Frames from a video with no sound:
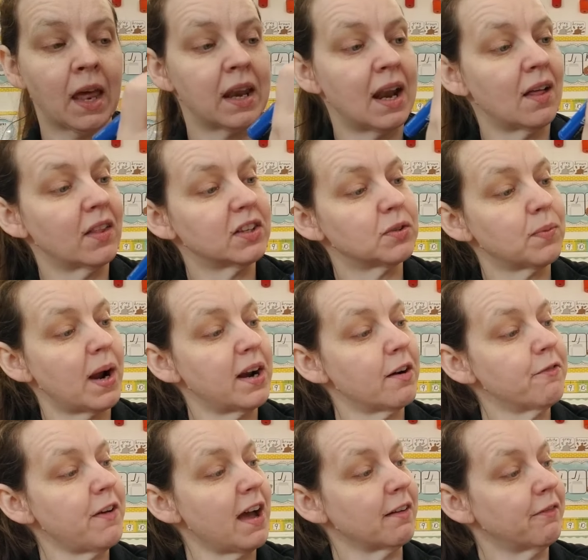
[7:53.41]
Now let's write our
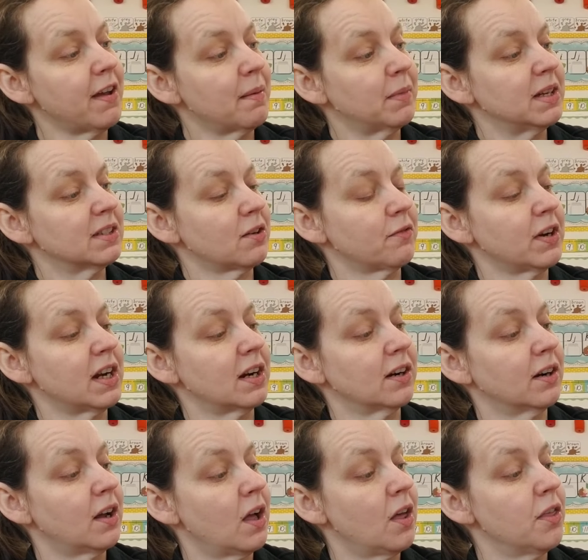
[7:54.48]
fact families over
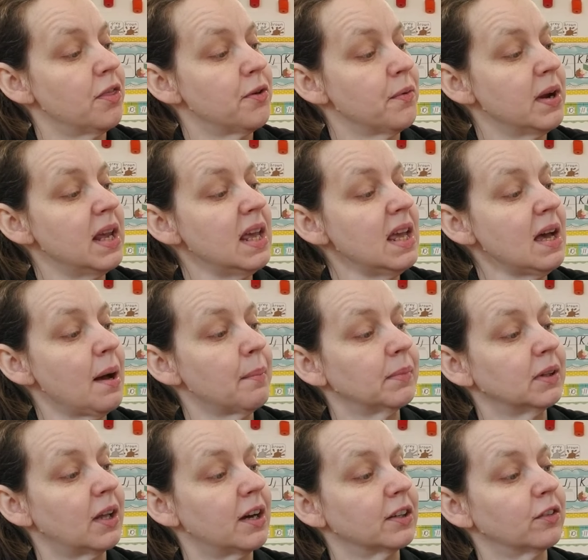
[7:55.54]
here. 3
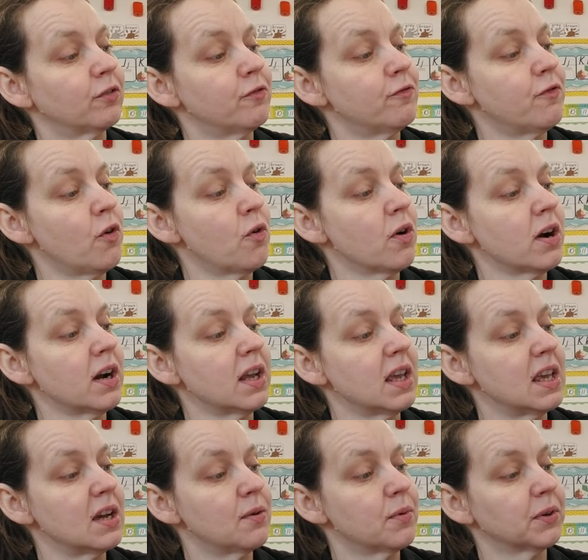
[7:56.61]
plus 4
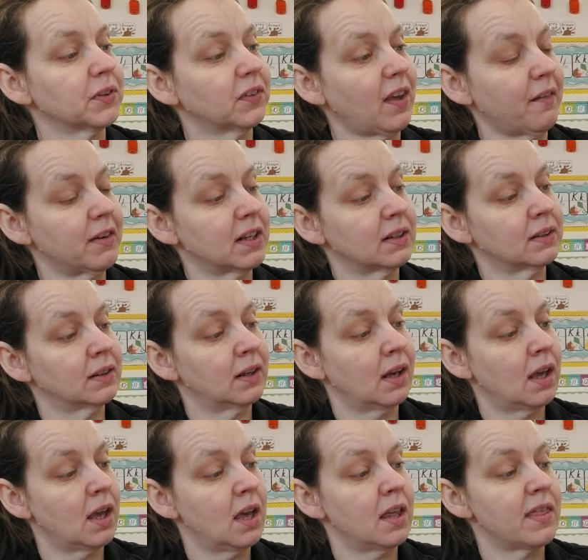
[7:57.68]
equals 7.
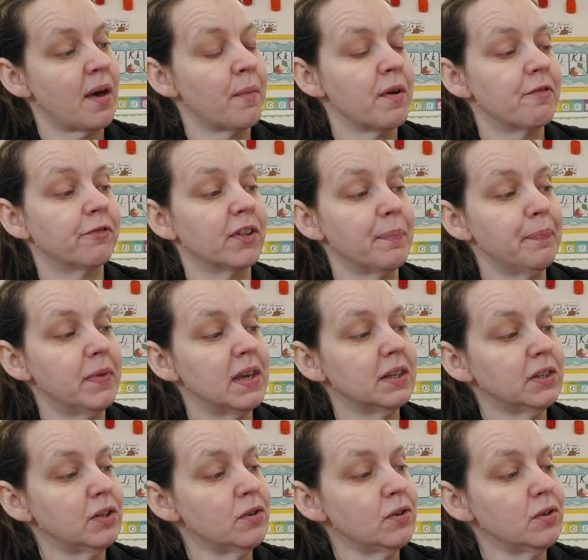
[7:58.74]
Then we flip these two